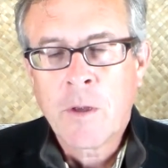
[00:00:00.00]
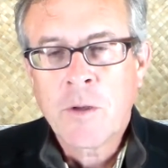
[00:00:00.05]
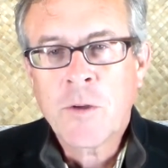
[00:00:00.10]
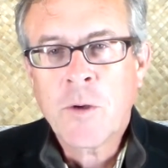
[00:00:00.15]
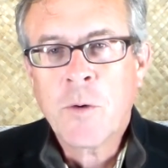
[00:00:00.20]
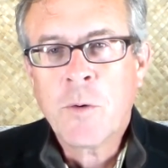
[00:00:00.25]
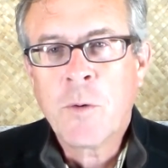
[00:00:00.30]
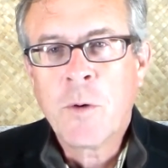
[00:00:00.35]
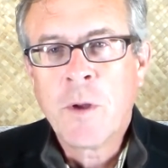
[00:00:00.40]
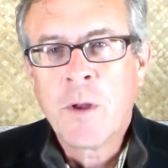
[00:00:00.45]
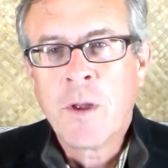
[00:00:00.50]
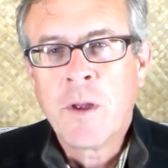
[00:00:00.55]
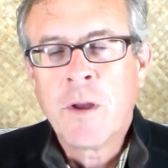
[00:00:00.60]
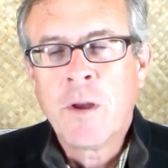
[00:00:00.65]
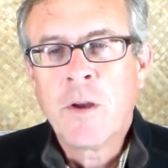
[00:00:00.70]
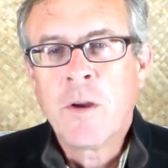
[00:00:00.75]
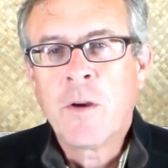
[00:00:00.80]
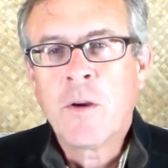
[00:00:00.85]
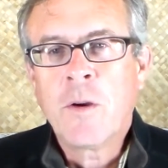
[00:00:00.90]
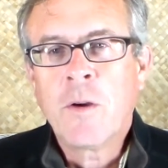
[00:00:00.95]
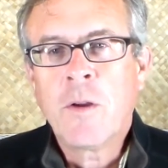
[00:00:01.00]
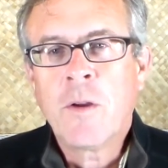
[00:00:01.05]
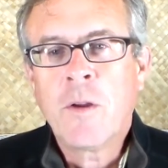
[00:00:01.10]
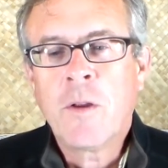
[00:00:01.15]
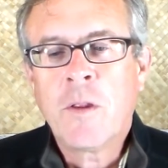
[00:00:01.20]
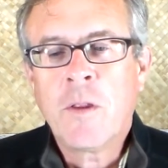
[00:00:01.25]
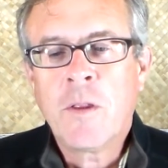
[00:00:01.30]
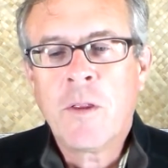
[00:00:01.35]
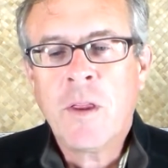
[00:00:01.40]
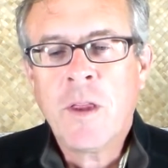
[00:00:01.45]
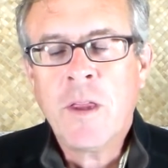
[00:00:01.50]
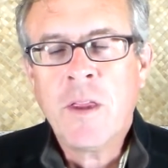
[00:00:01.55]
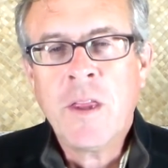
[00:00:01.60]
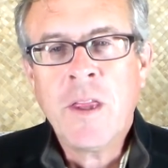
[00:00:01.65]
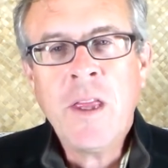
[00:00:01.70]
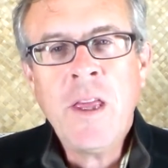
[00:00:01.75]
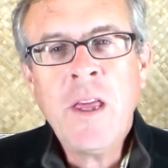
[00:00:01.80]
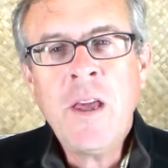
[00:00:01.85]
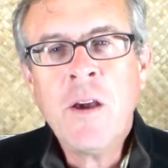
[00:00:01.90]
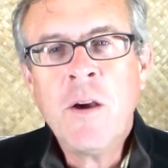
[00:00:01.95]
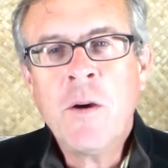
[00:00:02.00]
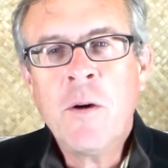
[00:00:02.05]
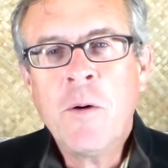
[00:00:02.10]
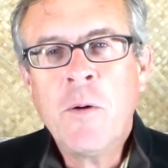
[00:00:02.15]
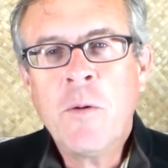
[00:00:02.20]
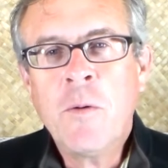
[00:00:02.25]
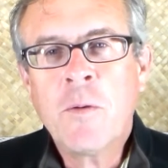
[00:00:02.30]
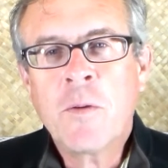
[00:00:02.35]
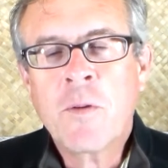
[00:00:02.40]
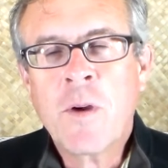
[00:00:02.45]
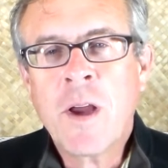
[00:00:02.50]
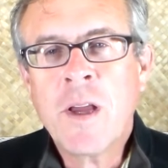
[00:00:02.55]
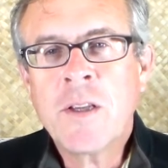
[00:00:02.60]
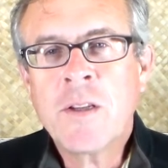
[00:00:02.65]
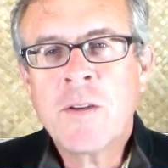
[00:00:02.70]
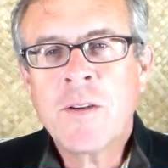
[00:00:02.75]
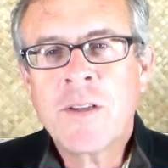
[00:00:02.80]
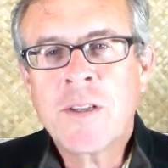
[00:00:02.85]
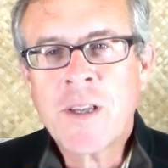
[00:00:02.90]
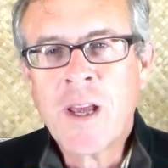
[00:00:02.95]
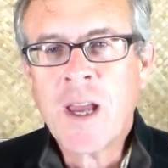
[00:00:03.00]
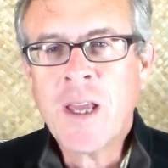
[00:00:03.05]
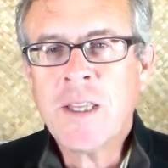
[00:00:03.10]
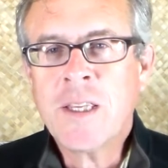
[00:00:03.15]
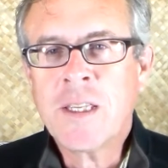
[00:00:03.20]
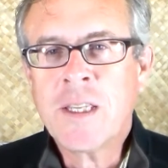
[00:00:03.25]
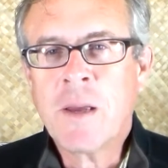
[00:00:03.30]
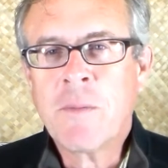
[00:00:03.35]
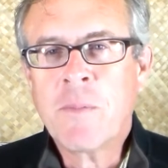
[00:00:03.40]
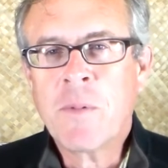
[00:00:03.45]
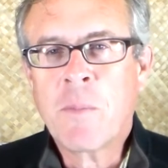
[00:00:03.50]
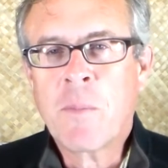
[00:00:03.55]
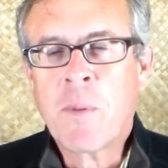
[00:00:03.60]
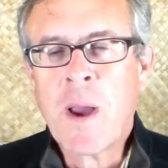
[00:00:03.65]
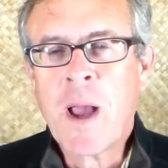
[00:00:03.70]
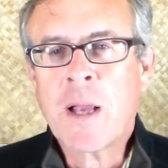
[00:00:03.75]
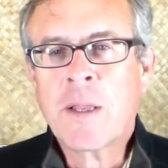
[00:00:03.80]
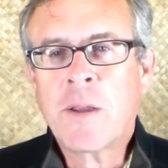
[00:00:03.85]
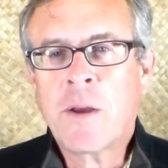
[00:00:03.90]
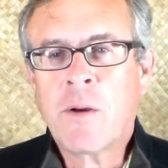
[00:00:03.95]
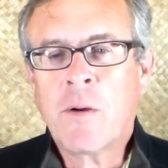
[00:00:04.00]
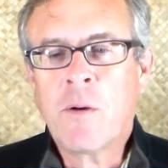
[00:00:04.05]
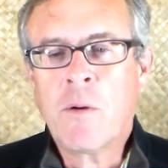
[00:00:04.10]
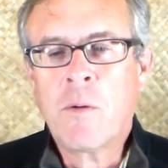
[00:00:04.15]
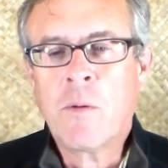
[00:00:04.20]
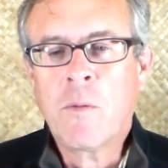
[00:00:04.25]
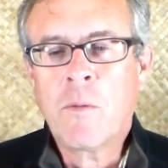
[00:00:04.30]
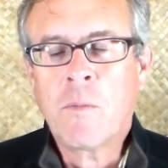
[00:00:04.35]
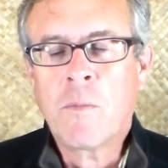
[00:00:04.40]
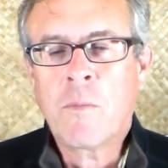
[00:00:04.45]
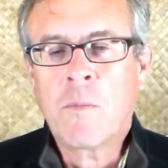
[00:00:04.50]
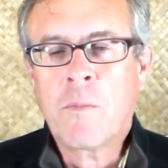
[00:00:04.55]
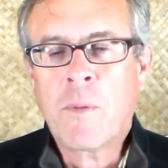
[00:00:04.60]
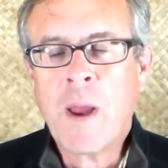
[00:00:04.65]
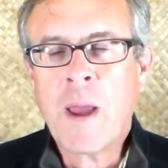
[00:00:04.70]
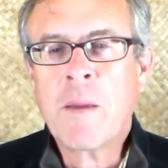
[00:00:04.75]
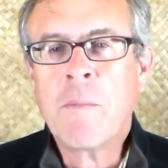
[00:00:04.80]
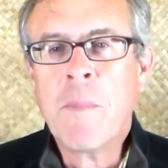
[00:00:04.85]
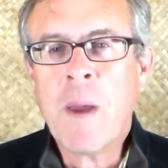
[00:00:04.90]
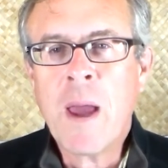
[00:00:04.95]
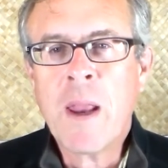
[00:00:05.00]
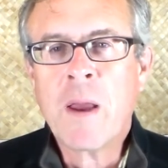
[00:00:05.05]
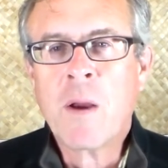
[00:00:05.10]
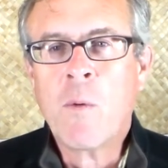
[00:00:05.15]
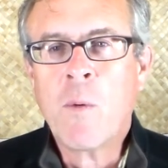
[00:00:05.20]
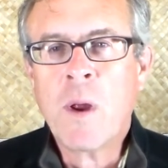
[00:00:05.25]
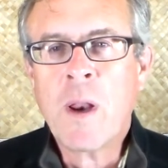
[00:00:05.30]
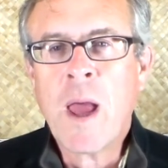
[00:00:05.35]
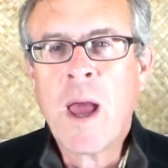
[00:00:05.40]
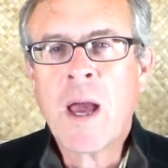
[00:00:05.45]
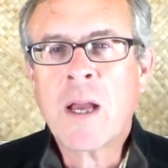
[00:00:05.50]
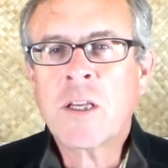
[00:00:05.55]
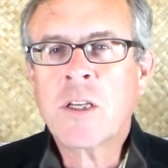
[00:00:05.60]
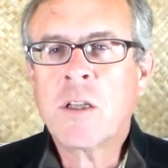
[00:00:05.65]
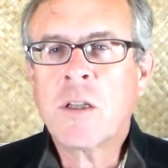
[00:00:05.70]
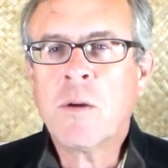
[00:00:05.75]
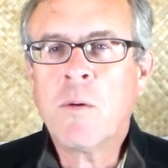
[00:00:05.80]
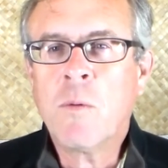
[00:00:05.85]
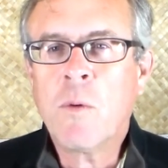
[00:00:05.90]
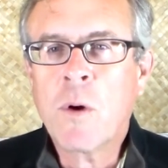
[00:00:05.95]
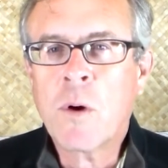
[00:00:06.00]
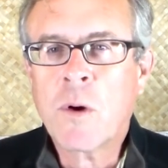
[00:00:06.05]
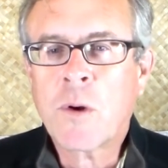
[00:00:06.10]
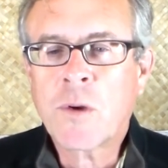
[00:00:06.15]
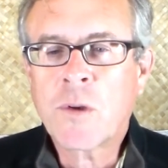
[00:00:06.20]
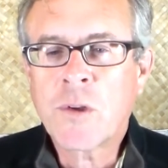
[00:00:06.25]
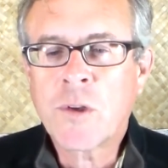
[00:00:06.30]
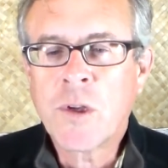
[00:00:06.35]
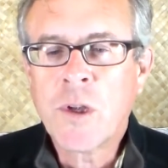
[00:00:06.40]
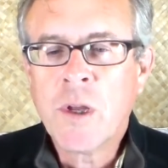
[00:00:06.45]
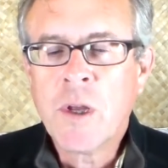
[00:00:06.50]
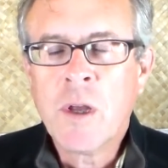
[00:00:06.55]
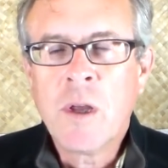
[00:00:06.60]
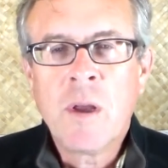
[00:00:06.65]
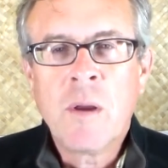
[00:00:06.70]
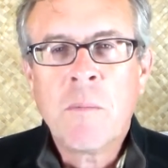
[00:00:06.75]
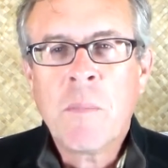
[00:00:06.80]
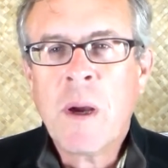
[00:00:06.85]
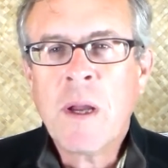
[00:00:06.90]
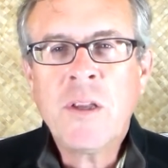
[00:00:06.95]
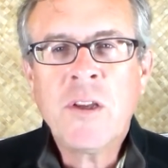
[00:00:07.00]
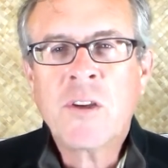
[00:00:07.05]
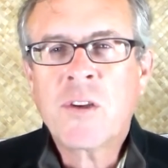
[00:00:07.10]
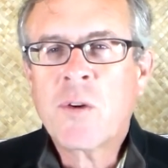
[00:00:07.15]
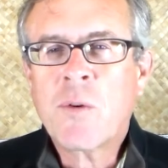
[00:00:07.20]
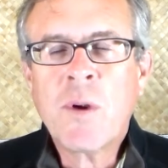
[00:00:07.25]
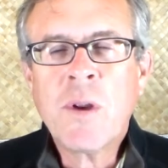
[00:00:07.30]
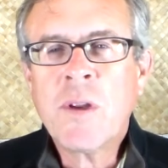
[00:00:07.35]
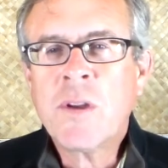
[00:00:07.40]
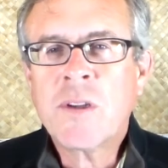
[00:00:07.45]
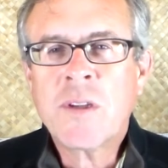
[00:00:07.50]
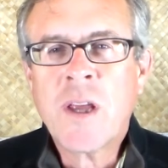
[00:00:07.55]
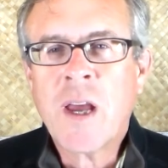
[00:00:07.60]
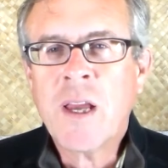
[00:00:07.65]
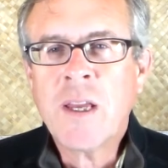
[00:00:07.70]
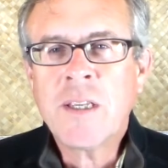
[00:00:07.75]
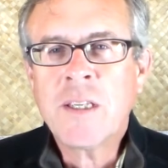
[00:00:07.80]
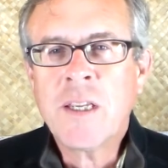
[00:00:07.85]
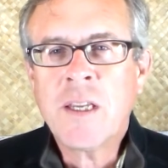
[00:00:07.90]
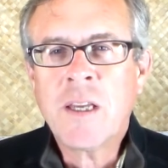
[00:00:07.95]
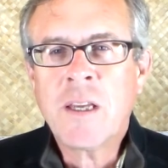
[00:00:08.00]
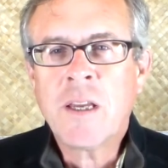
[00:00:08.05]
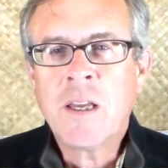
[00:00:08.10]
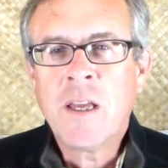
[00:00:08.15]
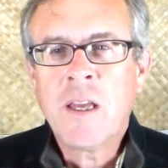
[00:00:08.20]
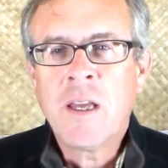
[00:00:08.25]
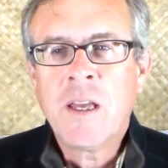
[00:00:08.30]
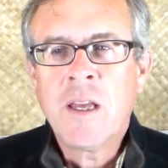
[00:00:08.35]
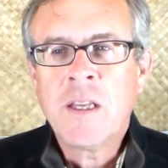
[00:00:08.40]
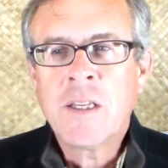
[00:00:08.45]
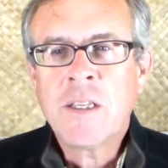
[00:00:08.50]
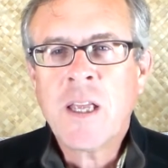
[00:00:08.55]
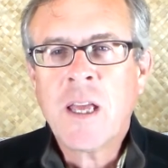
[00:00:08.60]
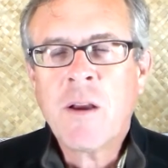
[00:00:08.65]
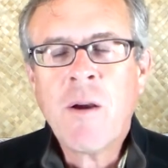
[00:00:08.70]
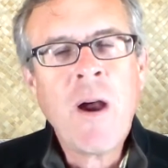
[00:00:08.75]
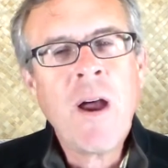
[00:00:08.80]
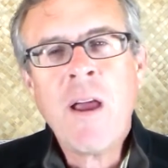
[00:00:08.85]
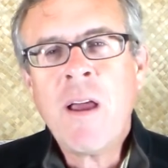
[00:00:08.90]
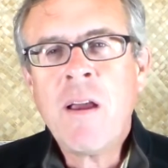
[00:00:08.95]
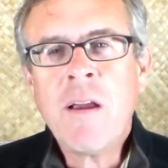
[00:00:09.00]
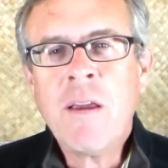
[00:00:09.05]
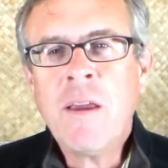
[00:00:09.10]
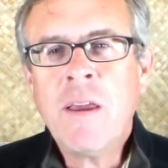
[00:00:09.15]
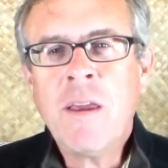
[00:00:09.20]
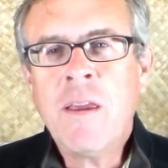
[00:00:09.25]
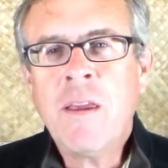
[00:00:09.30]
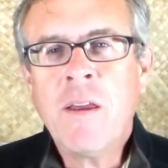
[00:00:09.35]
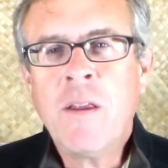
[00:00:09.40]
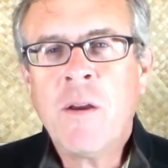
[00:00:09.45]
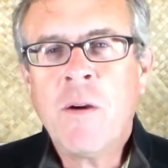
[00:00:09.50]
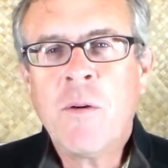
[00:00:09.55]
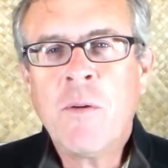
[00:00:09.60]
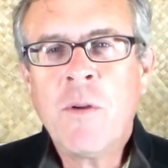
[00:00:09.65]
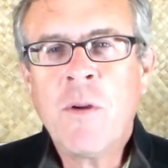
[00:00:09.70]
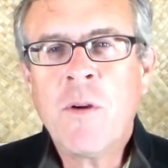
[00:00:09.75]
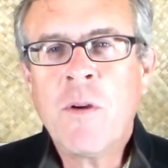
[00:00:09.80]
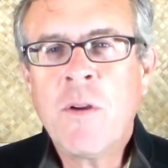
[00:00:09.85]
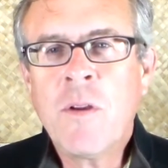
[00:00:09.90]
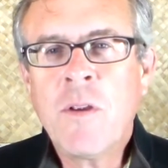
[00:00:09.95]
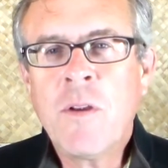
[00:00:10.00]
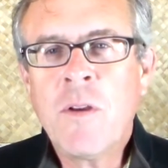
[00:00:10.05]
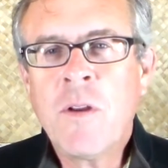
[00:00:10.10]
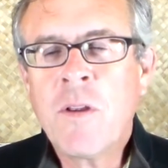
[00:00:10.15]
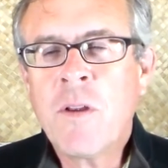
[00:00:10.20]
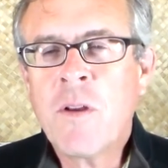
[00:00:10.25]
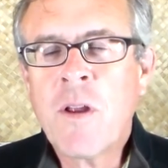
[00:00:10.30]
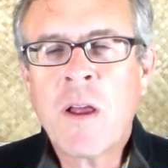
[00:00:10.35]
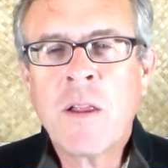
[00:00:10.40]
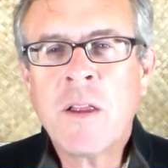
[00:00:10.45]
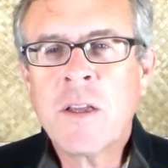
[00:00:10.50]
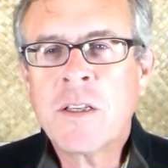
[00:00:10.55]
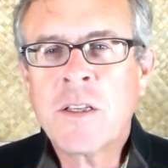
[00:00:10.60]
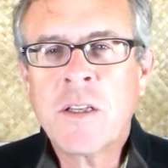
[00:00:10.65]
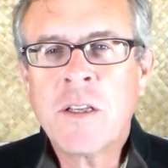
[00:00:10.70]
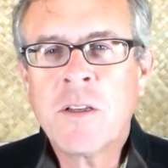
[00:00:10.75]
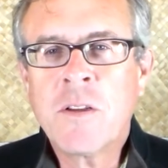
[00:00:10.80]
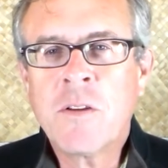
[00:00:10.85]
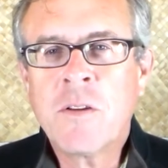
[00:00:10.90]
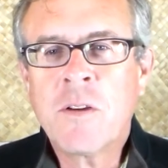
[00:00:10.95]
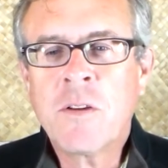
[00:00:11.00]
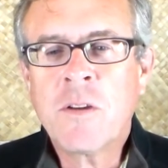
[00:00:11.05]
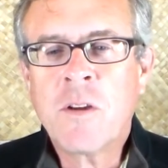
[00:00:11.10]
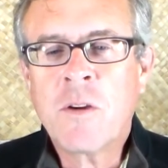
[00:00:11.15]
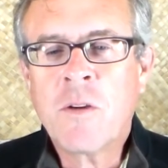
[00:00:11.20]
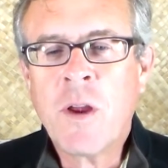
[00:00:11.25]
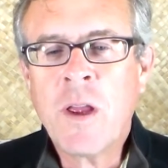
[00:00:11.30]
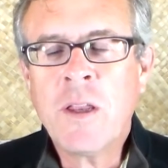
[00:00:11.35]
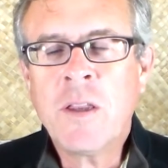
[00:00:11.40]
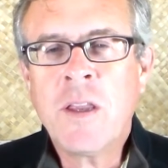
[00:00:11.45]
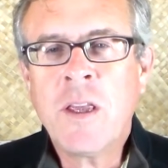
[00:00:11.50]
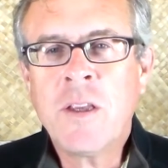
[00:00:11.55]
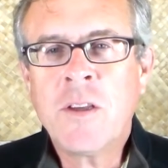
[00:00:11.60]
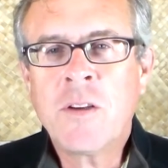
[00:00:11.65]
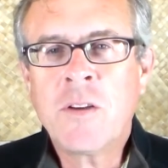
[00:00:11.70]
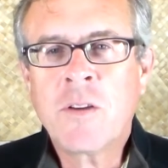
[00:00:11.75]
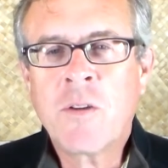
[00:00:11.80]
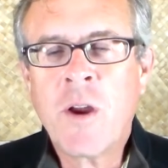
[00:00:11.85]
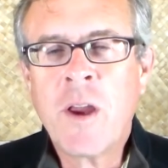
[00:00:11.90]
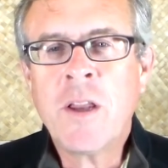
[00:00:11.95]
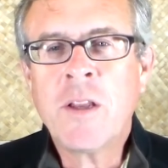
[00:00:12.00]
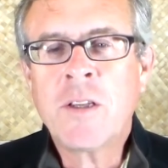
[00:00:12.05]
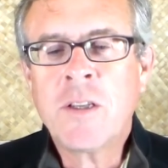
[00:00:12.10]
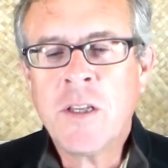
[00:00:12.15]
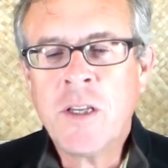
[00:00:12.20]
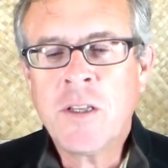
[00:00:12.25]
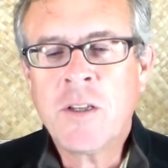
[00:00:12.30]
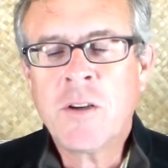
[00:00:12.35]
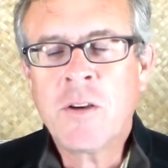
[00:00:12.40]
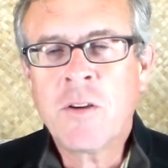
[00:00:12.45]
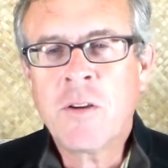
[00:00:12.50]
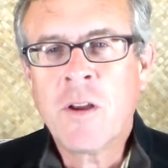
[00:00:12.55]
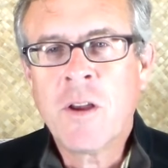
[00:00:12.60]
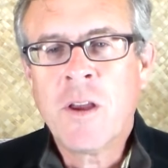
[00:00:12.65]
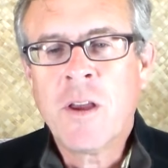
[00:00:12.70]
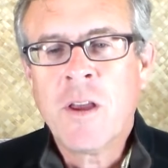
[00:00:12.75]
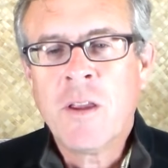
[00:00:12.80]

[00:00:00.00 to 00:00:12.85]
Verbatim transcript: So the, the ego tries to sidestep the practical, pragmatic, what actually works, by just criticizing, saying, ah, you know, you're, you're not listening to the, the great teacher, greatest teacher.